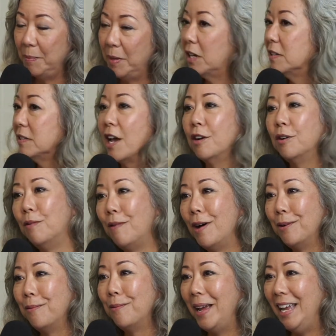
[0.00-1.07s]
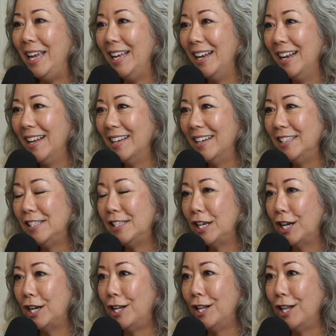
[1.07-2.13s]
because I don't want to wait
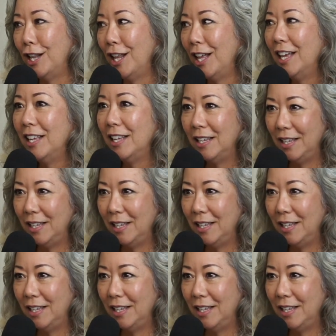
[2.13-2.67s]
until